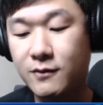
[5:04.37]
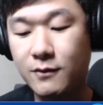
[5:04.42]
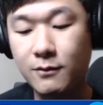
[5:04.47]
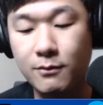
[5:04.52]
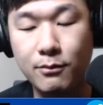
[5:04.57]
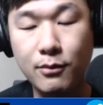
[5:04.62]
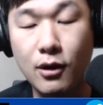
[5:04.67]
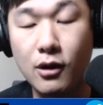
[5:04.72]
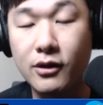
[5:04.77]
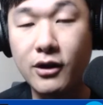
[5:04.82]
been
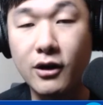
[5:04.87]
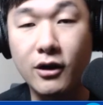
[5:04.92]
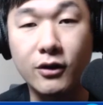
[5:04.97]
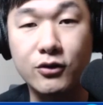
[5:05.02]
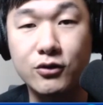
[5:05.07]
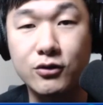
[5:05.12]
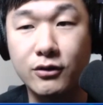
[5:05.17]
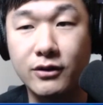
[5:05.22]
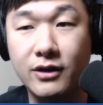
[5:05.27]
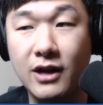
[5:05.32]
balling out of
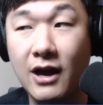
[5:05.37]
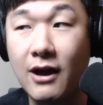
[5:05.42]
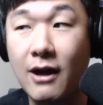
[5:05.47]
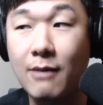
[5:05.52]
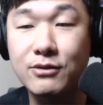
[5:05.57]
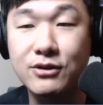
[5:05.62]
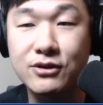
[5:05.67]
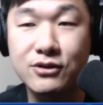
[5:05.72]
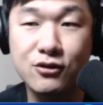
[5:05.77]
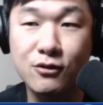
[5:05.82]
control. And I'm
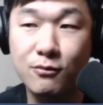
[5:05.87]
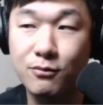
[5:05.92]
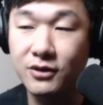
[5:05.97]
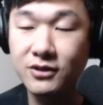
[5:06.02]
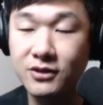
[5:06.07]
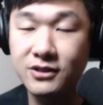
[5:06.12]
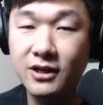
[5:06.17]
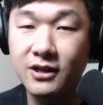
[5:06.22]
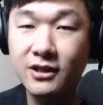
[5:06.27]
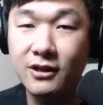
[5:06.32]
just super
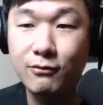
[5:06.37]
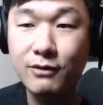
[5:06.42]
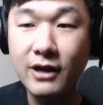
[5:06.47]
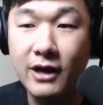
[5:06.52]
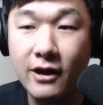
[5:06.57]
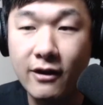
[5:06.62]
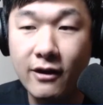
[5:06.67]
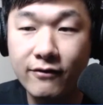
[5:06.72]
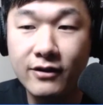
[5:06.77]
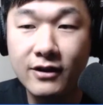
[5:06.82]
excited that we
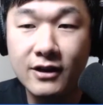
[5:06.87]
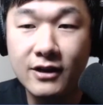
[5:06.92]
have,